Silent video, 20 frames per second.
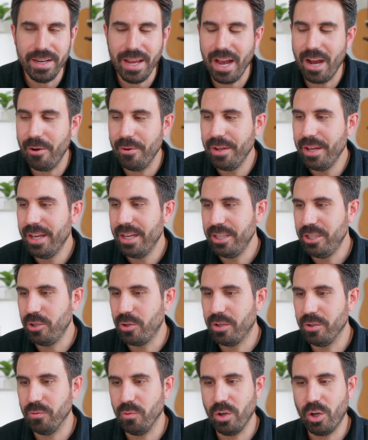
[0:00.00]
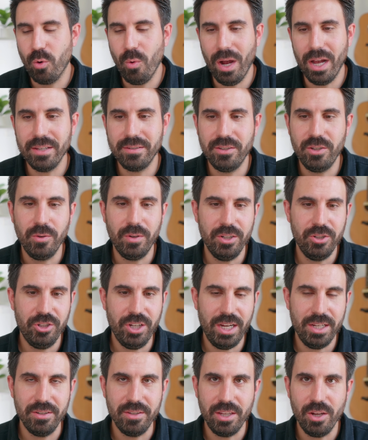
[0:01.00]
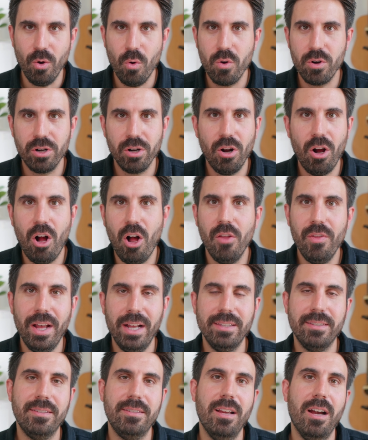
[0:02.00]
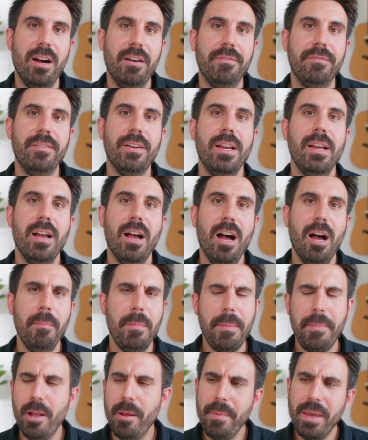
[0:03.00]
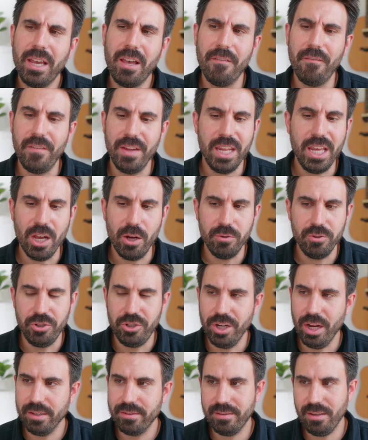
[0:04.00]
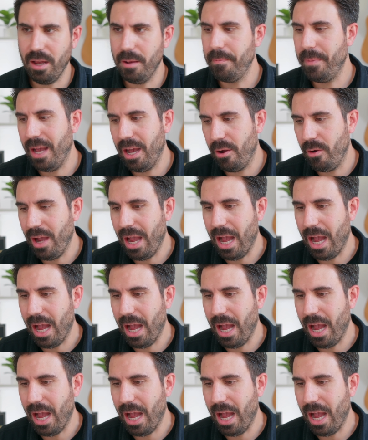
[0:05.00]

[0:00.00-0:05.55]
now. You can request, you can change the order, all that stuff. Maybe I'll make a video just about